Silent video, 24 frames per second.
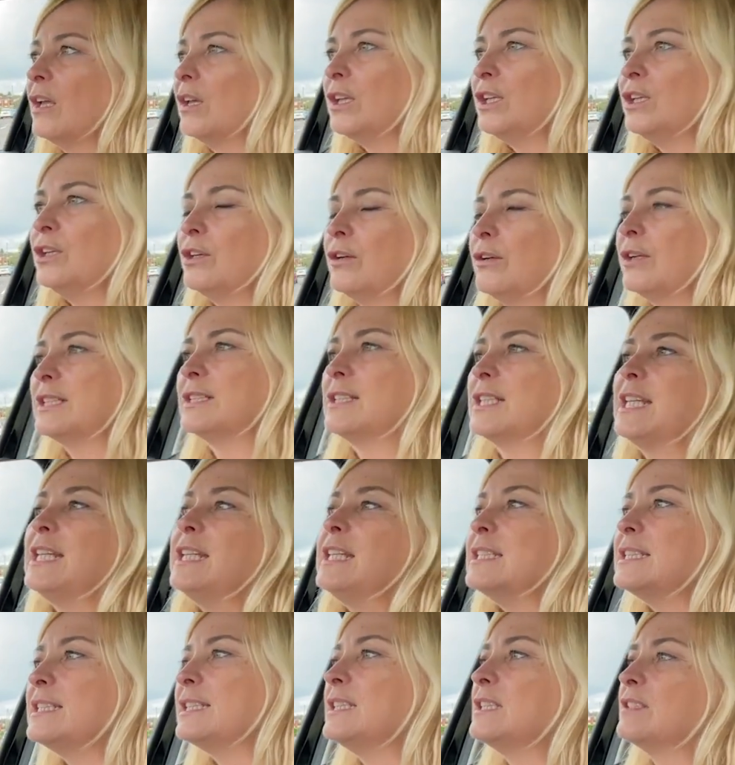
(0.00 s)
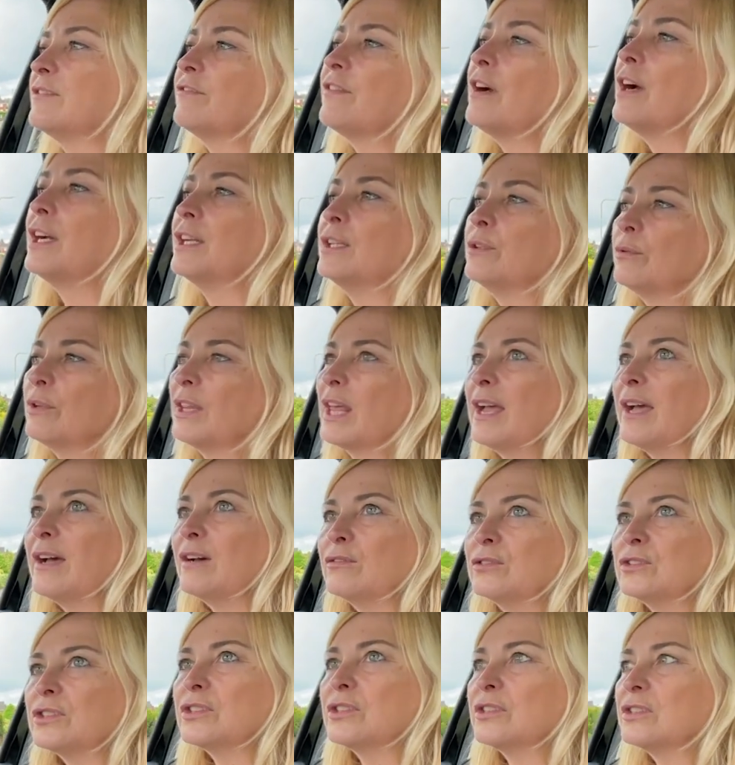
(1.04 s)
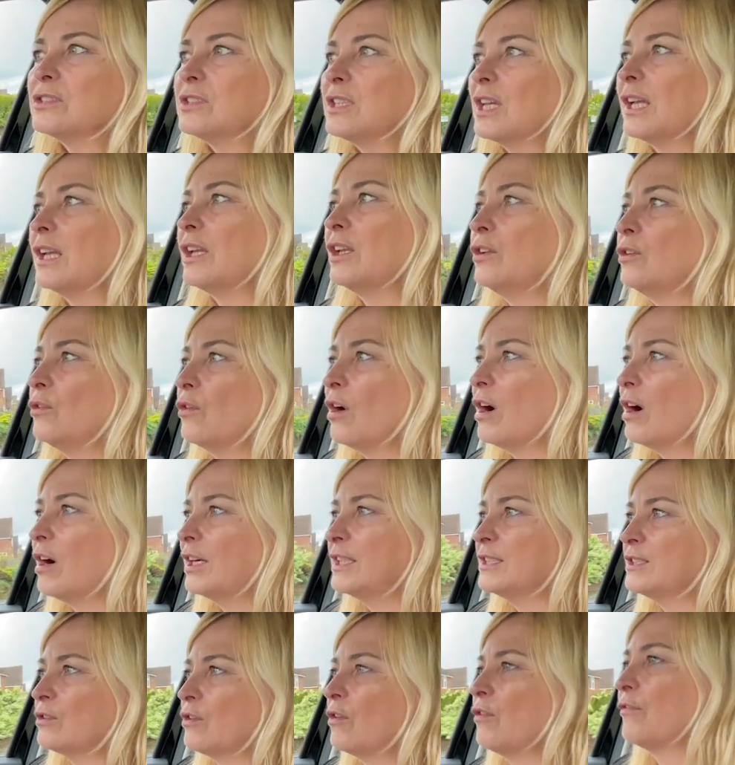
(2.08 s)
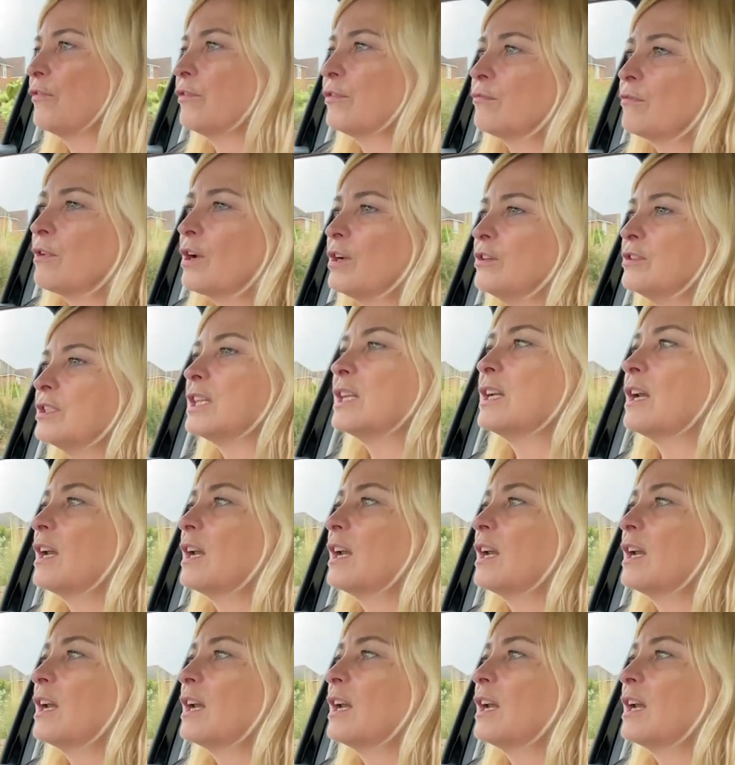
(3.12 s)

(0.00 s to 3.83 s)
you know, it's easy to find without taking your eyes off the road, and I